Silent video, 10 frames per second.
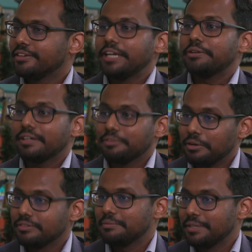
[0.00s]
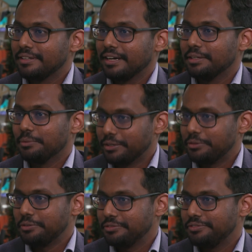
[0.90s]
great to have all of them in, under one
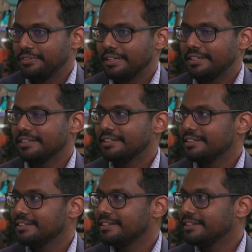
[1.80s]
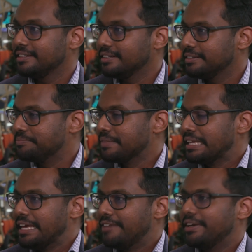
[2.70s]
roof, uh, under a
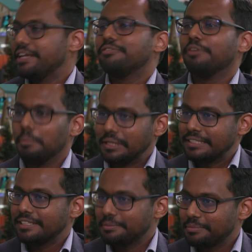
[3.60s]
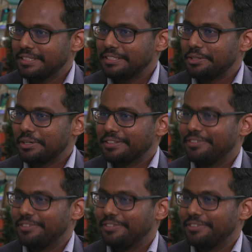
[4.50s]
very informal setup. So it's not a